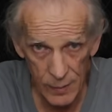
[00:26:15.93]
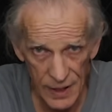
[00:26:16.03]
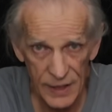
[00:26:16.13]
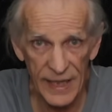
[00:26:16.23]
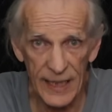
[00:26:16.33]

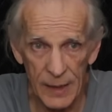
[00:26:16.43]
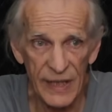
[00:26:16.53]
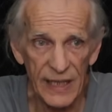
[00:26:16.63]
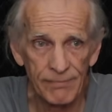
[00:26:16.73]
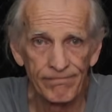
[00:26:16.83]
with a sanding
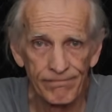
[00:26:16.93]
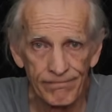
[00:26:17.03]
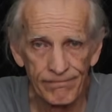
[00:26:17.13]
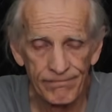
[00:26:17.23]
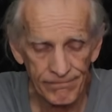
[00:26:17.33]
beam
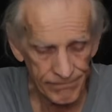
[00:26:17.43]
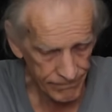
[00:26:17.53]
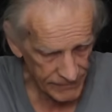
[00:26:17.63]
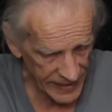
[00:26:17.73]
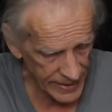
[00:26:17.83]

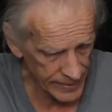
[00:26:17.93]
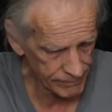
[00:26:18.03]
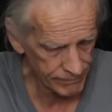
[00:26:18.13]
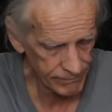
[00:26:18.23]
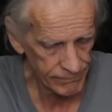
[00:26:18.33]
and